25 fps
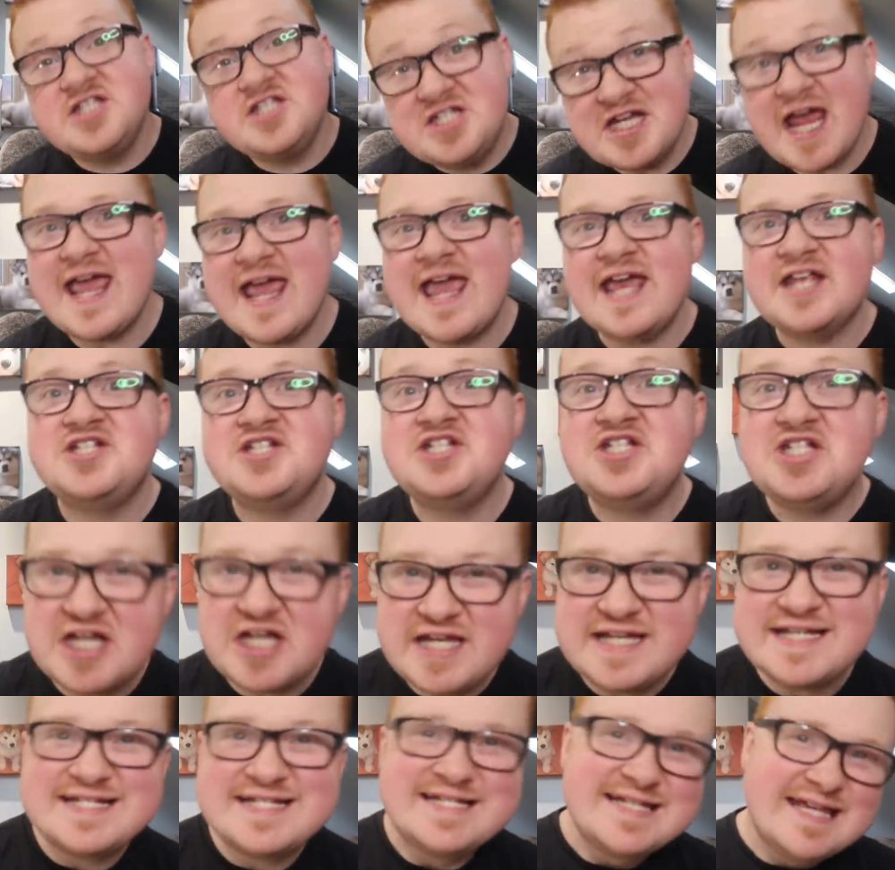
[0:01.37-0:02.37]

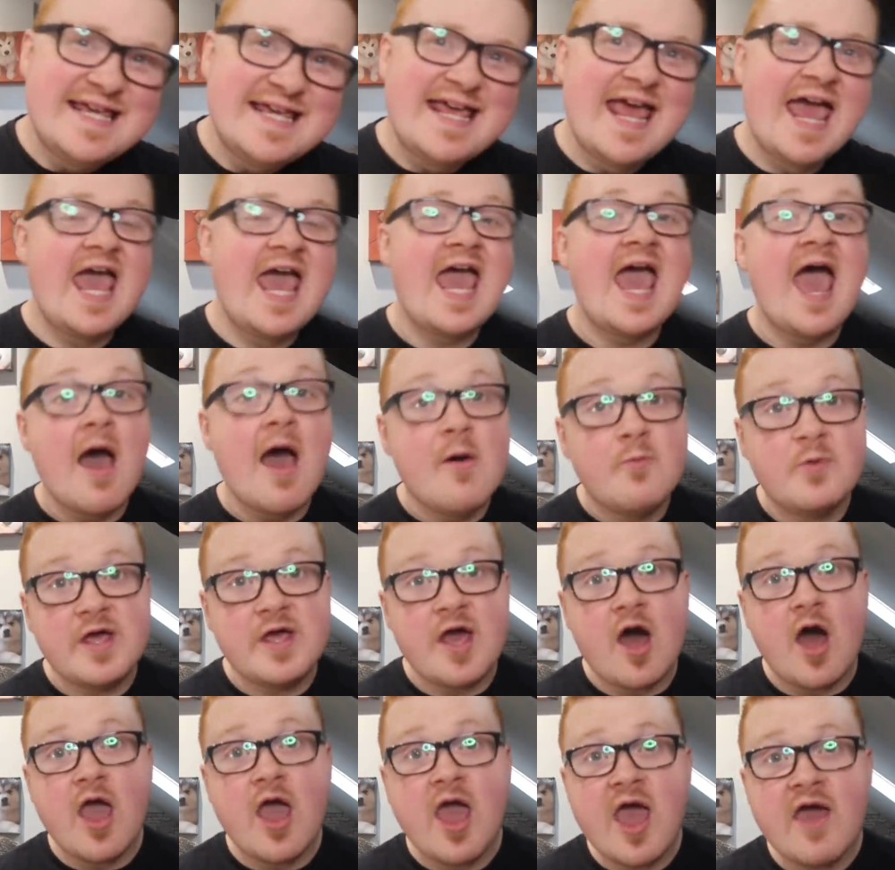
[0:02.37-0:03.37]
JSGC here, and
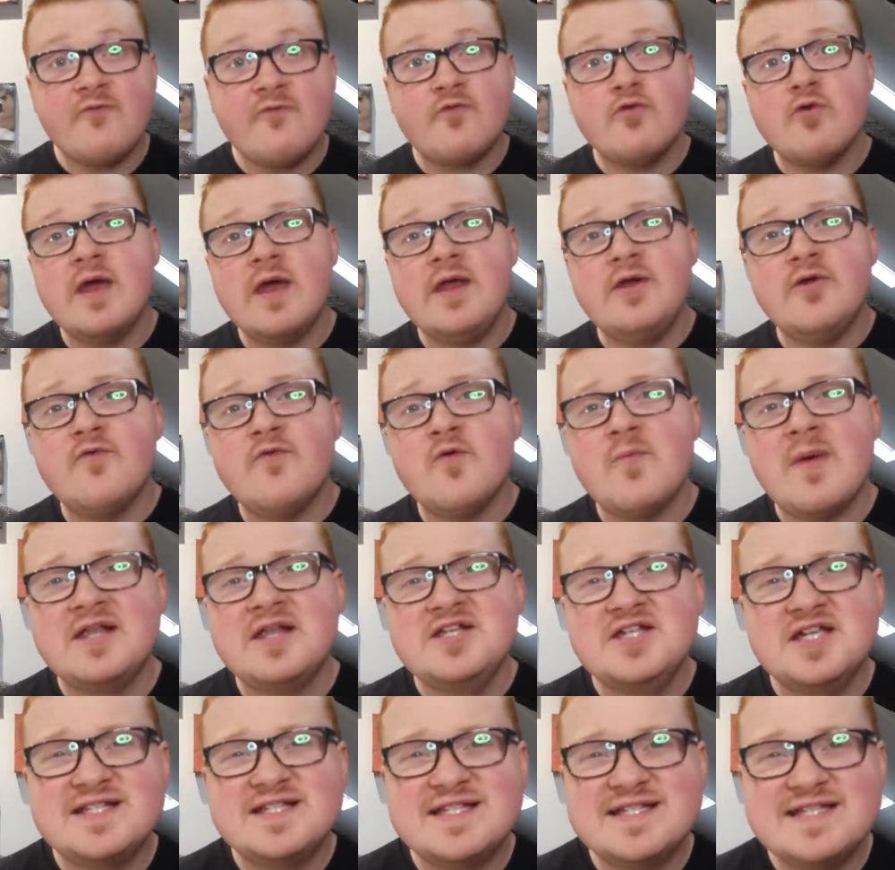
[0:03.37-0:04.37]
we are here for another
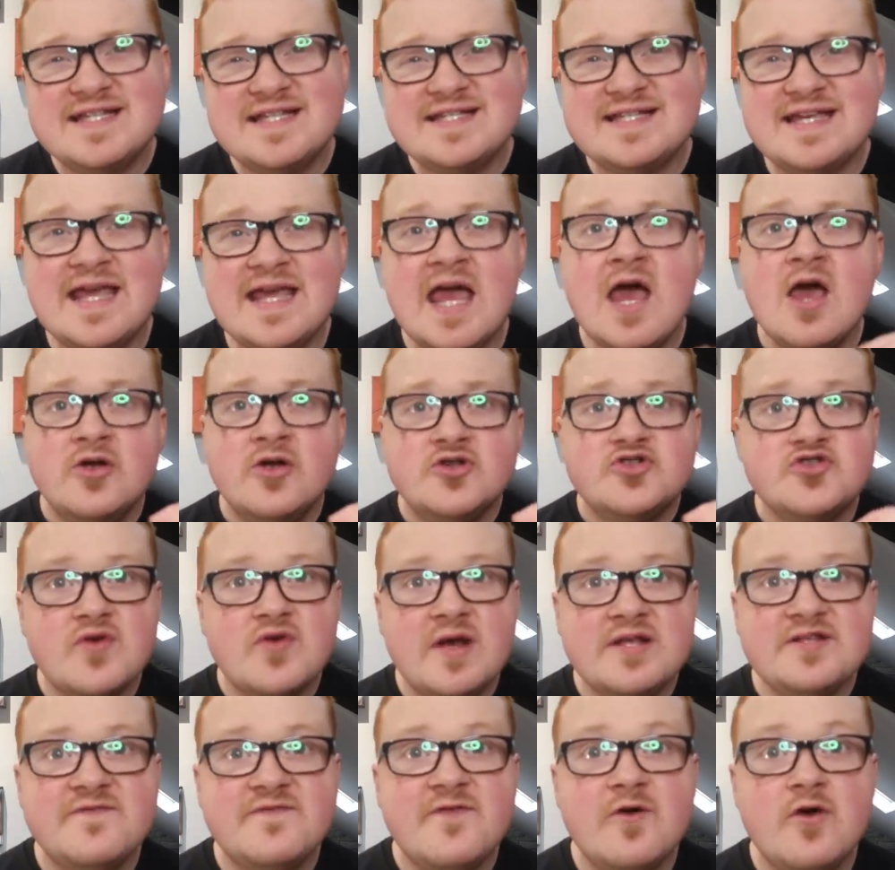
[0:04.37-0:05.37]
Manchester City
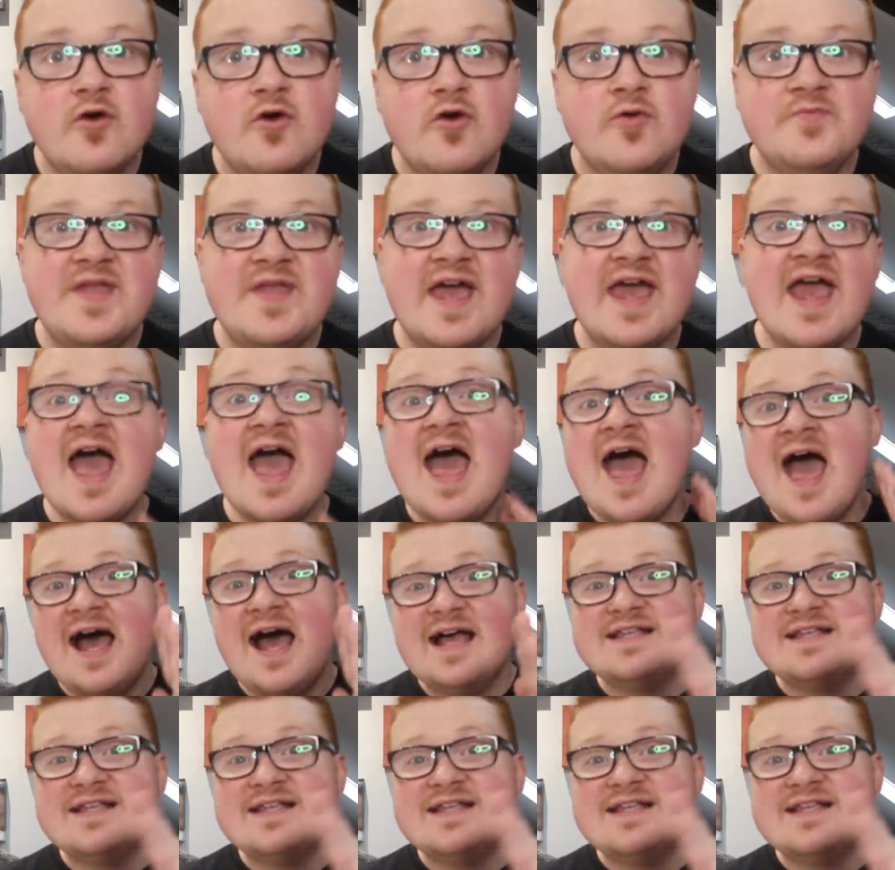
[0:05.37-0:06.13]
transfer update.